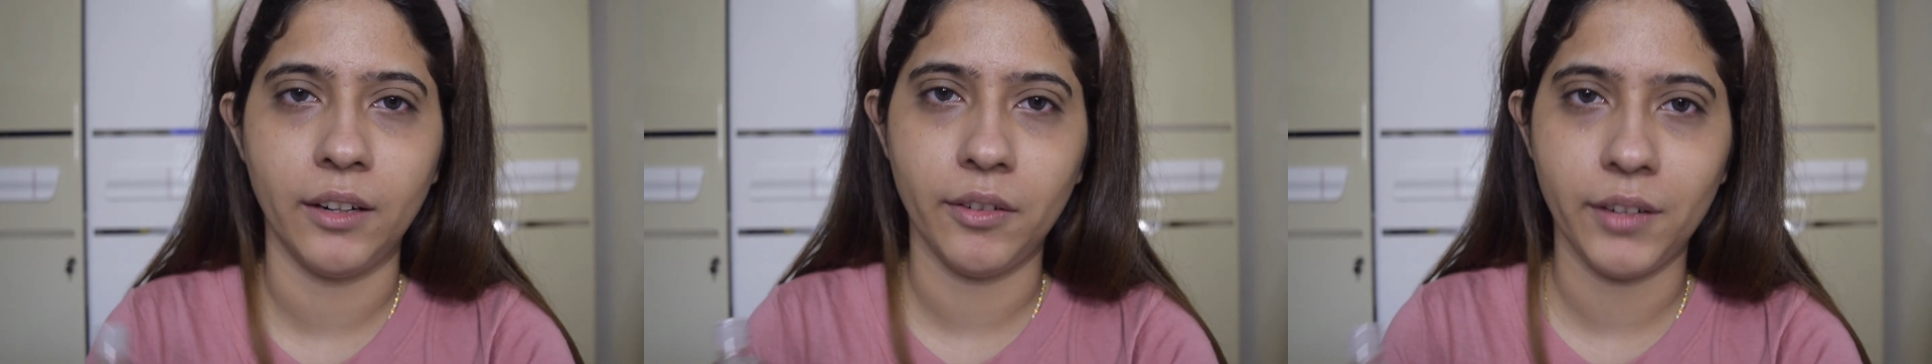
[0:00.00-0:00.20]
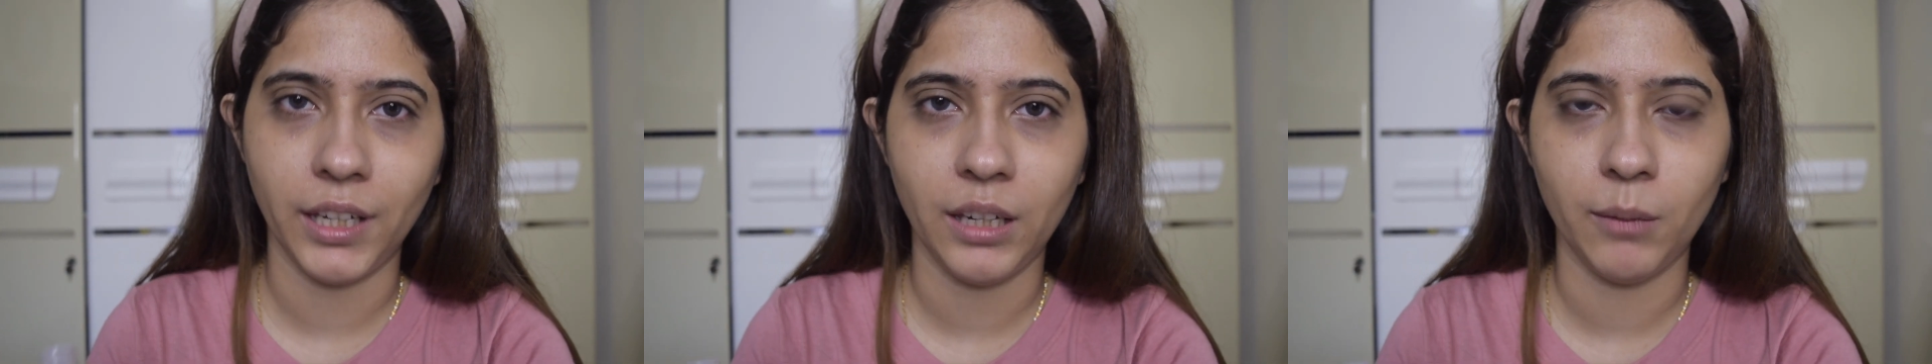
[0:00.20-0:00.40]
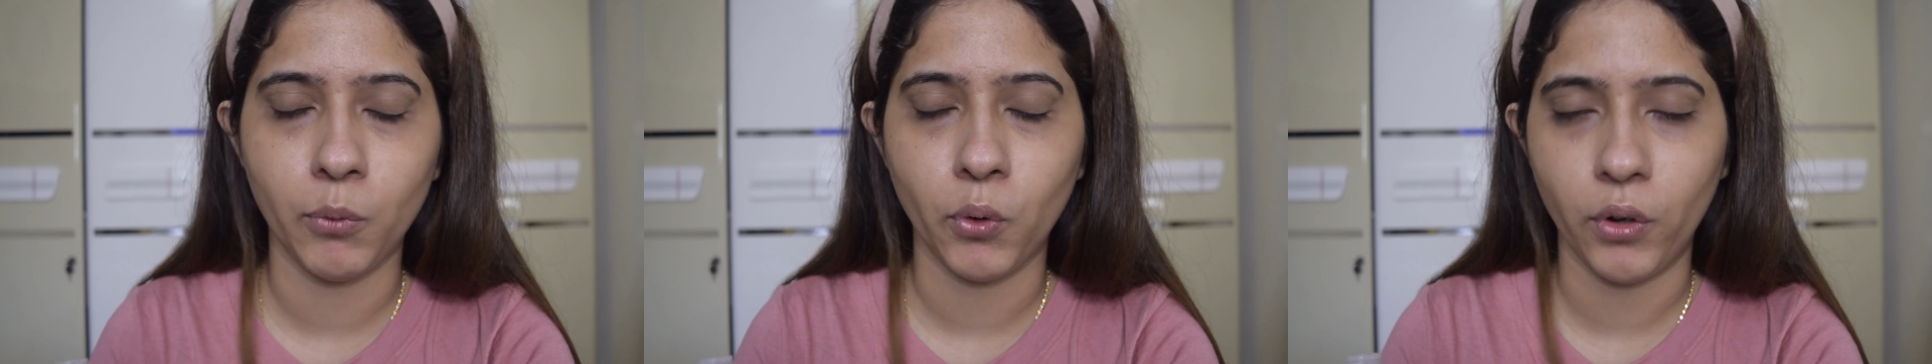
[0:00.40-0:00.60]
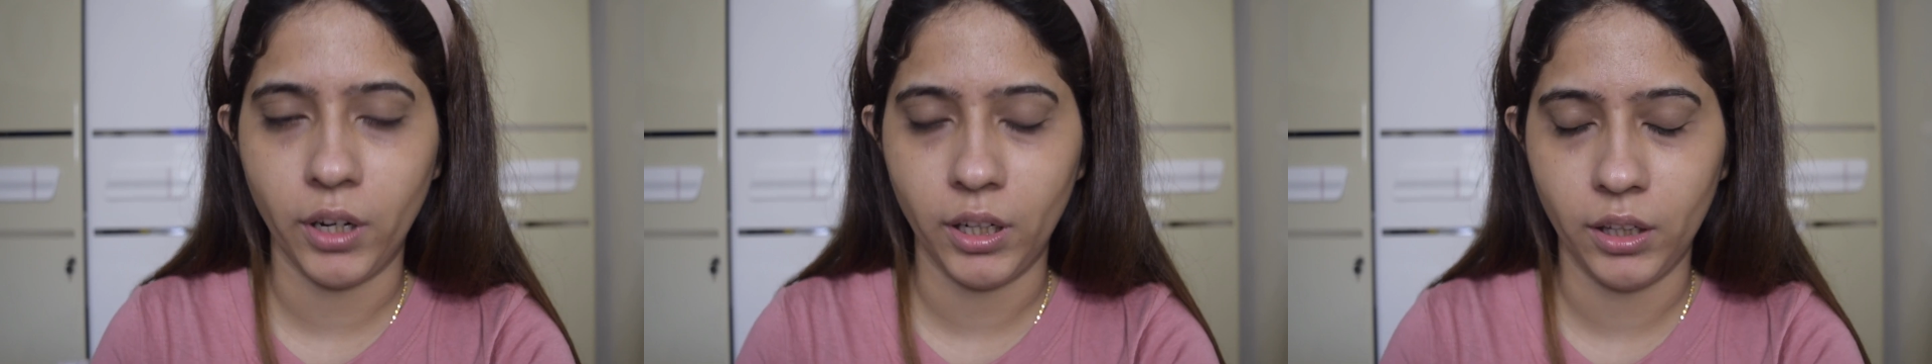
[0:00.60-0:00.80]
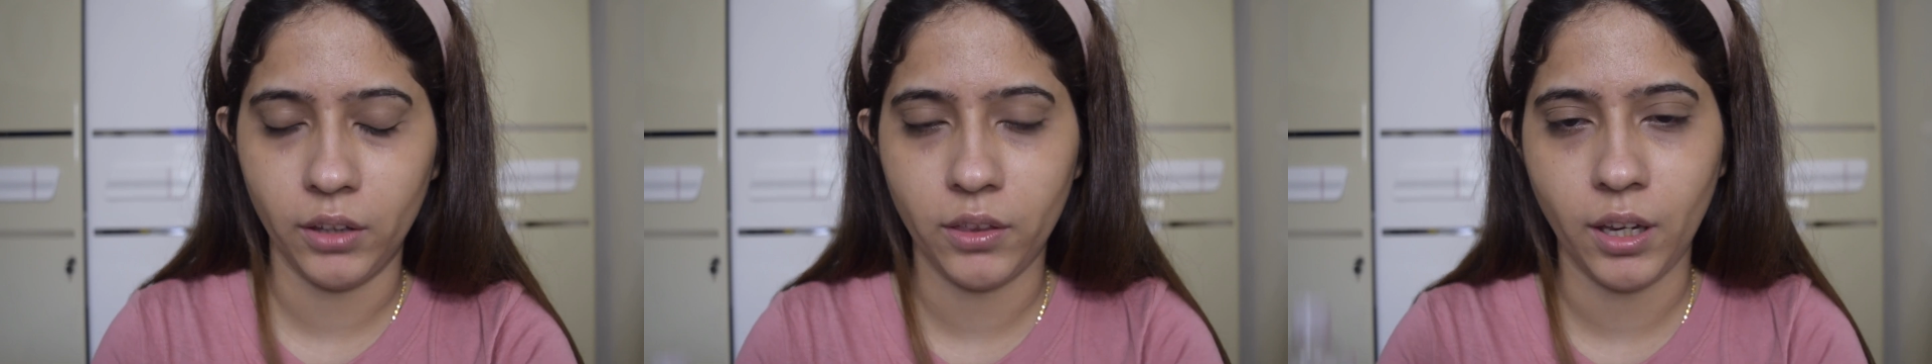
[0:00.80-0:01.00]
cream or
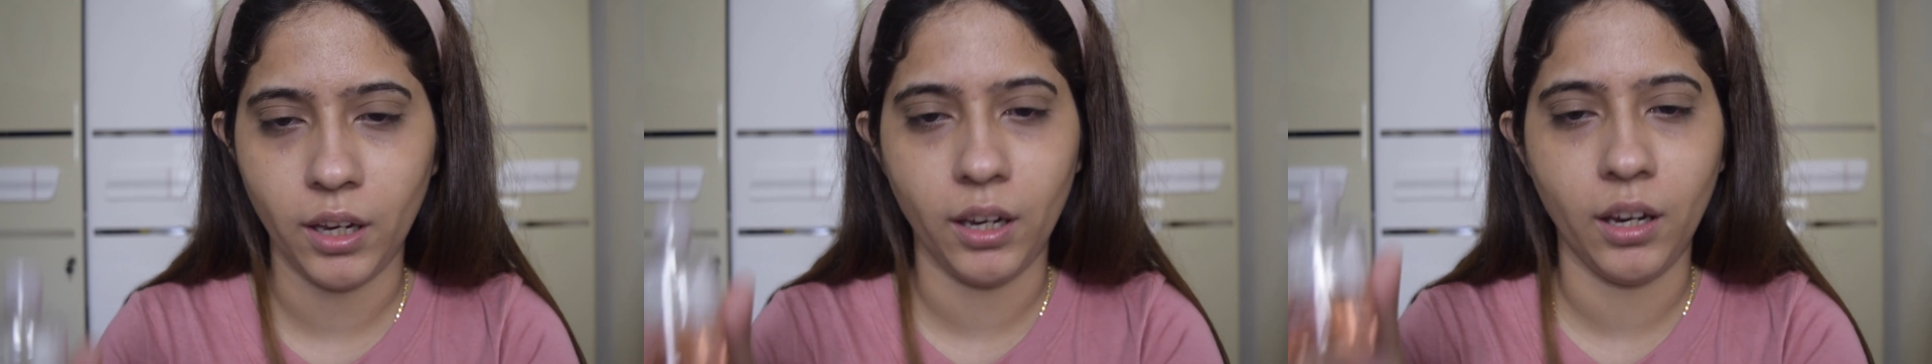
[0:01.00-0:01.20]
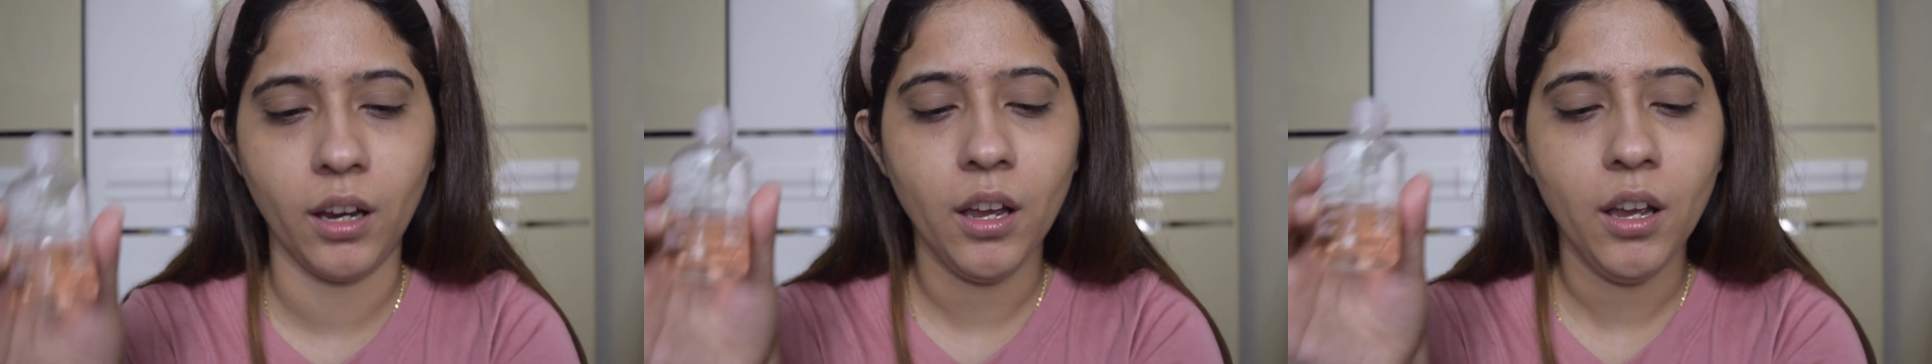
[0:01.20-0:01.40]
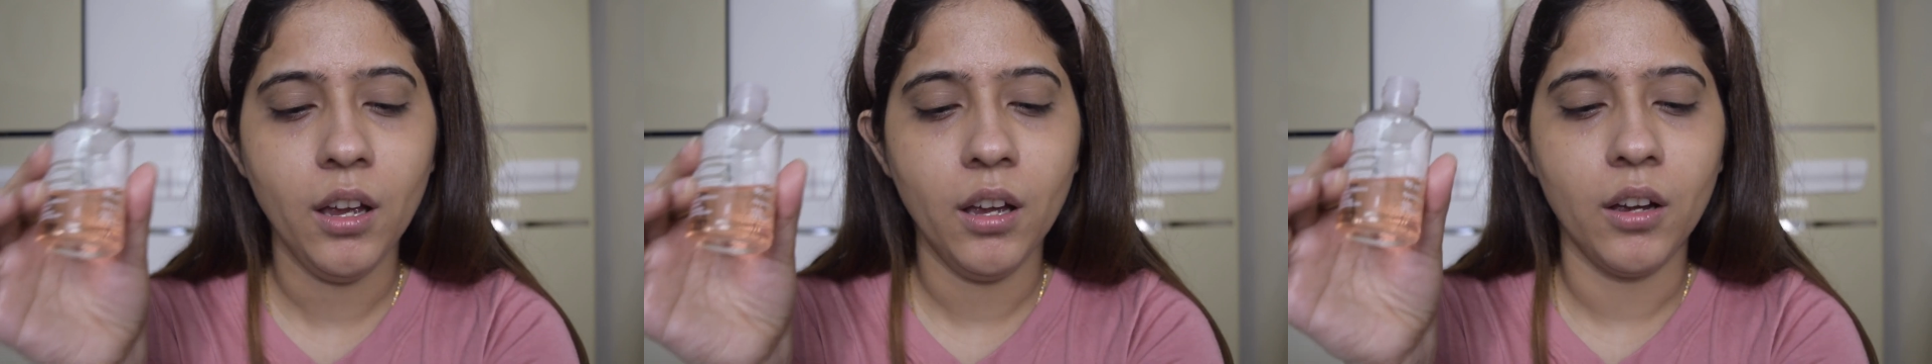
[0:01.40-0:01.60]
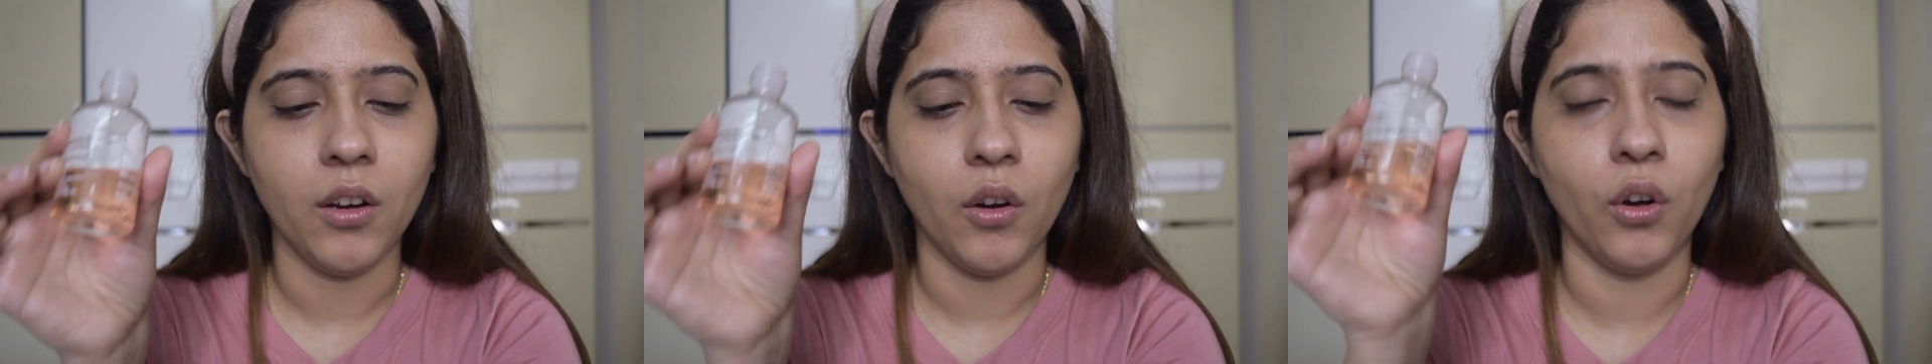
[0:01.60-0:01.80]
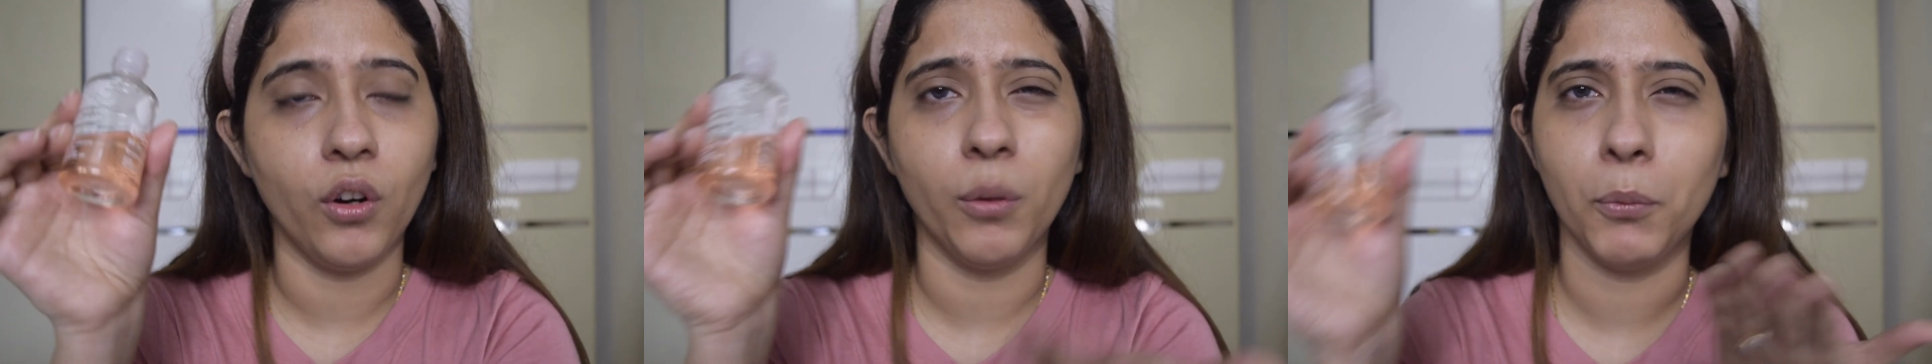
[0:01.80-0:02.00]
anything
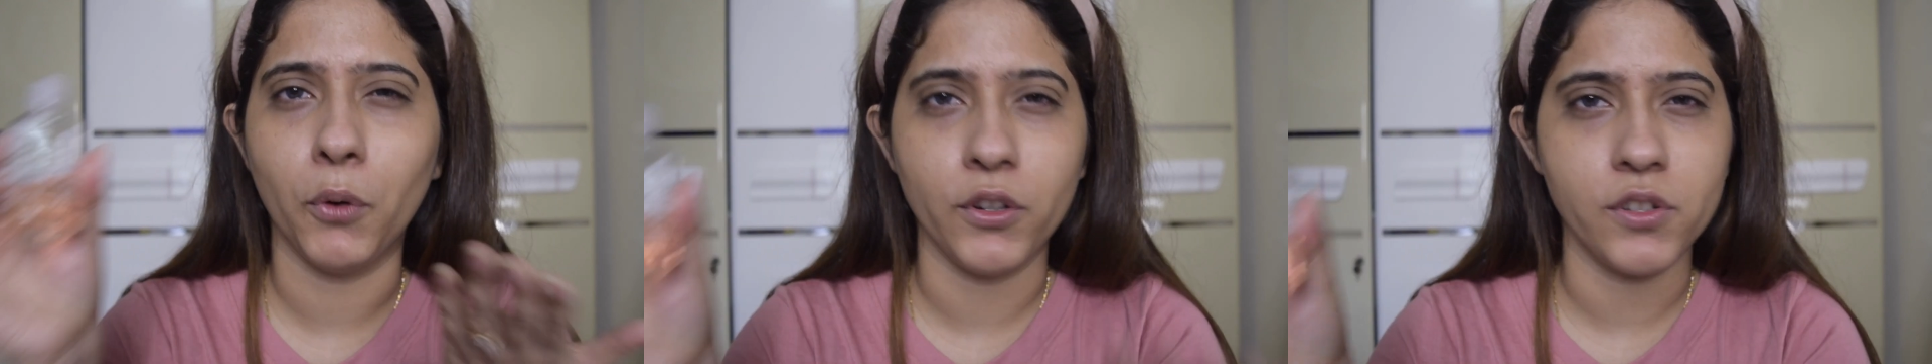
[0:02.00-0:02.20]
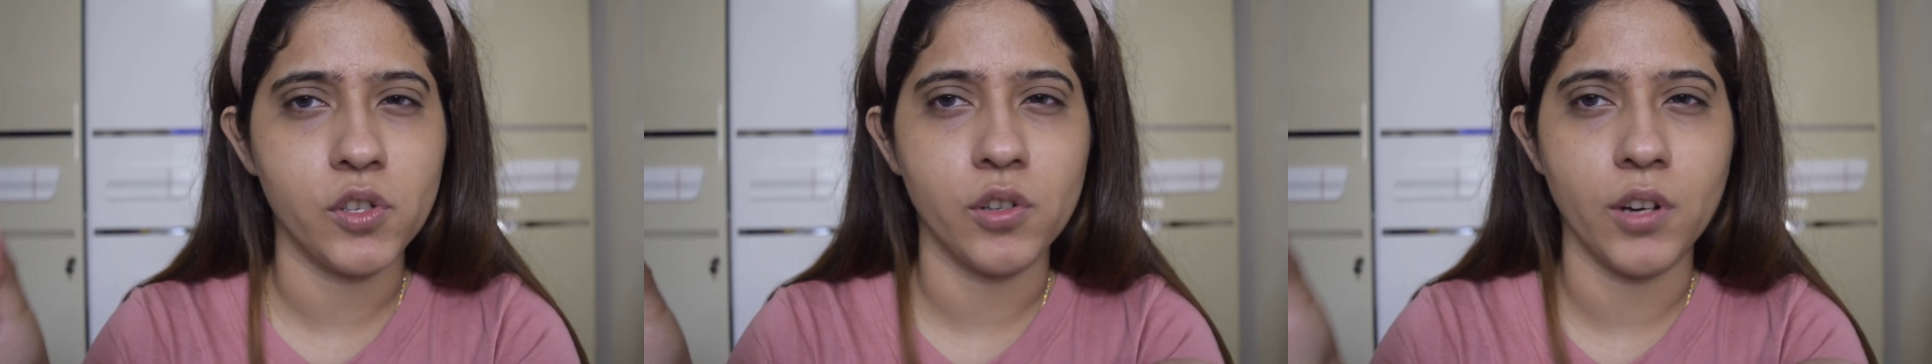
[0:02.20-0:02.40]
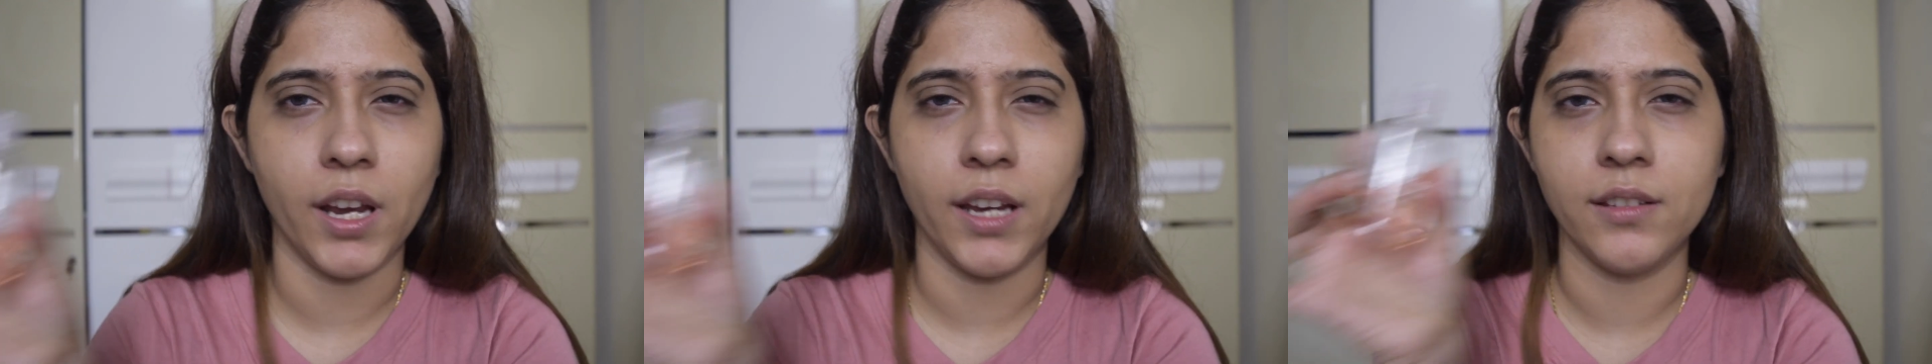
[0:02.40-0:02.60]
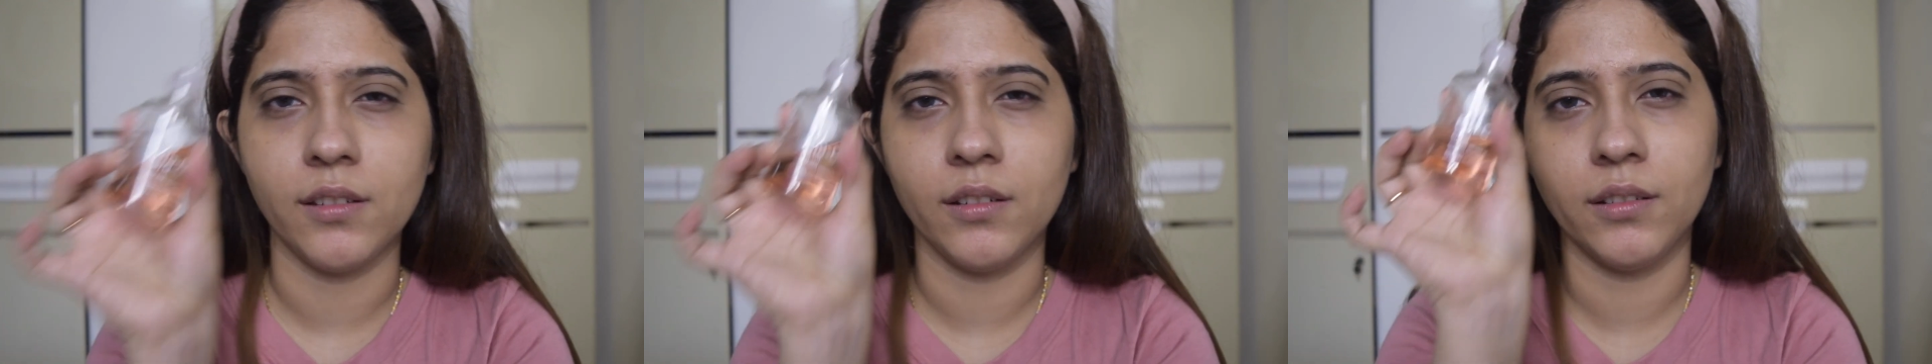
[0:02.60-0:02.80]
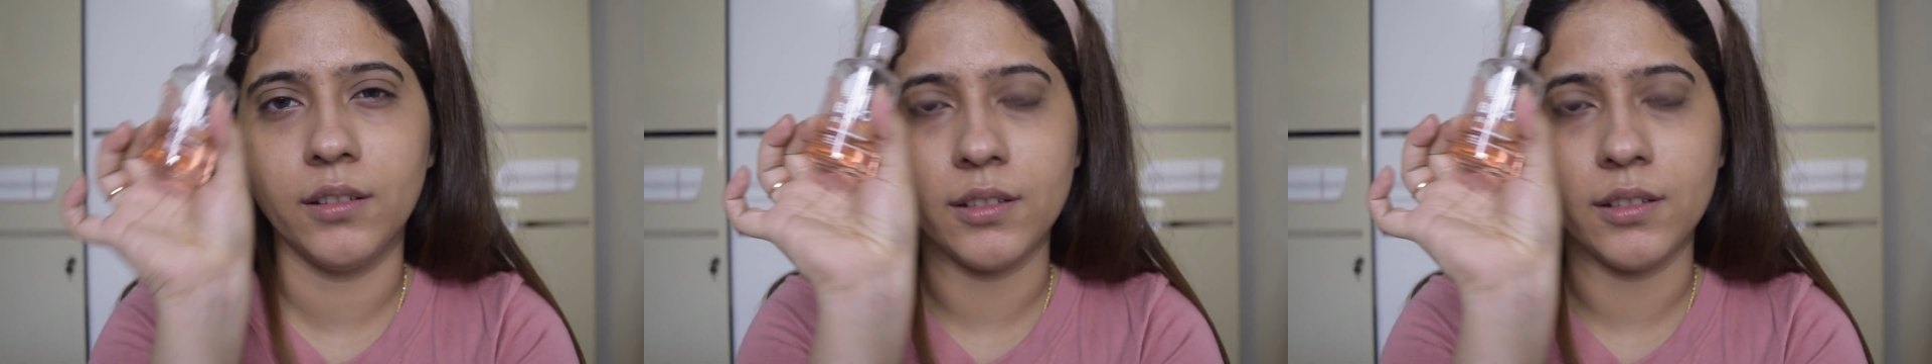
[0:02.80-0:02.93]
or a moisturizer.